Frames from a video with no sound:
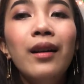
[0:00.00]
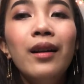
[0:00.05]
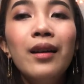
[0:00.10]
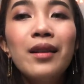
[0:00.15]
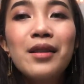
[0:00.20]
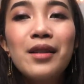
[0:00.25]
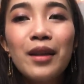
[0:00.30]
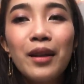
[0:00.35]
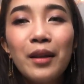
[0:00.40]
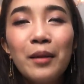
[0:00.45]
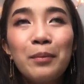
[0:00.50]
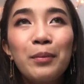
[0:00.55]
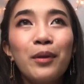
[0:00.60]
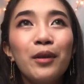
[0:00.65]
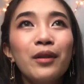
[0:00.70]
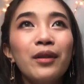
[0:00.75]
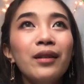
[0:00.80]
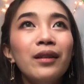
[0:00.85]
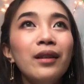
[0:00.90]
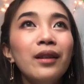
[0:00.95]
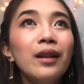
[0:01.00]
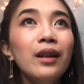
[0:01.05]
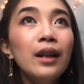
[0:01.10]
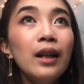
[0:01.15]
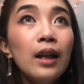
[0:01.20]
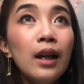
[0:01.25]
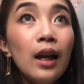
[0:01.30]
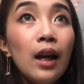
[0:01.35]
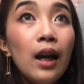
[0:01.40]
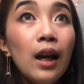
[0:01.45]
Sinipon.
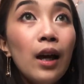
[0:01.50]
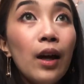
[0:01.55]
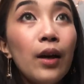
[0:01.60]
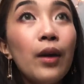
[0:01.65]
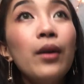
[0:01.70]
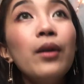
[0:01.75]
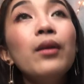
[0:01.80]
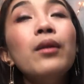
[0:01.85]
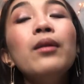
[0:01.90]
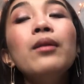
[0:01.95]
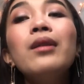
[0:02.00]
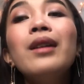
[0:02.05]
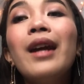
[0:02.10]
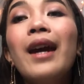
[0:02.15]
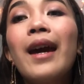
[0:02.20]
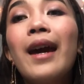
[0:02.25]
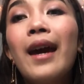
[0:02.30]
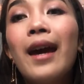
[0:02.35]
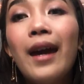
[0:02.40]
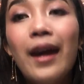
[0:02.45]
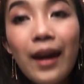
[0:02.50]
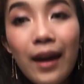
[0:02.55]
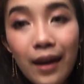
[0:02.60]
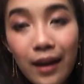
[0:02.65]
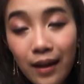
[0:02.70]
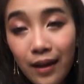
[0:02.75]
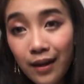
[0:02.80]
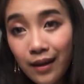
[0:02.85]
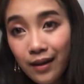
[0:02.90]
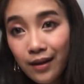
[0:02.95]

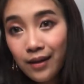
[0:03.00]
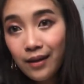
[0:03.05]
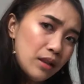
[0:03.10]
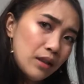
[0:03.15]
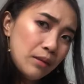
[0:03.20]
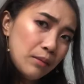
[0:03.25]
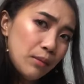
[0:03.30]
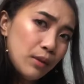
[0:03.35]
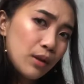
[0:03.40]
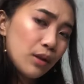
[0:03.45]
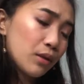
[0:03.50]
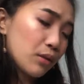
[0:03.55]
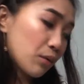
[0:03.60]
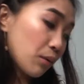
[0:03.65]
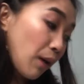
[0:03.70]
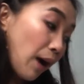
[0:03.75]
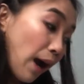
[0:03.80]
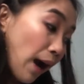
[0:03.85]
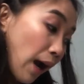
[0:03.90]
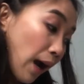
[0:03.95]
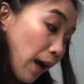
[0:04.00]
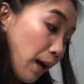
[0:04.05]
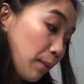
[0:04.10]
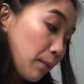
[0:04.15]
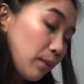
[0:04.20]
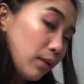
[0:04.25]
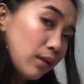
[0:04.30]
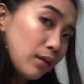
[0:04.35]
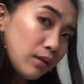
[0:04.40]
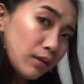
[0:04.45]
Okay. I'm gonna grab.
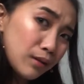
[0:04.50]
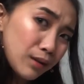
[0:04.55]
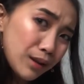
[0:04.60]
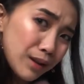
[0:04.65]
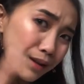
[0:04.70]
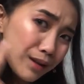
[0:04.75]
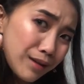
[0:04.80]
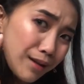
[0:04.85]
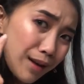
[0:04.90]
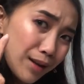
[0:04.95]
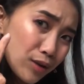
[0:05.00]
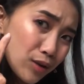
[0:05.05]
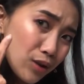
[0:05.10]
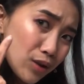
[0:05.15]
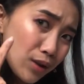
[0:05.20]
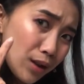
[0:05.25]
Look at that.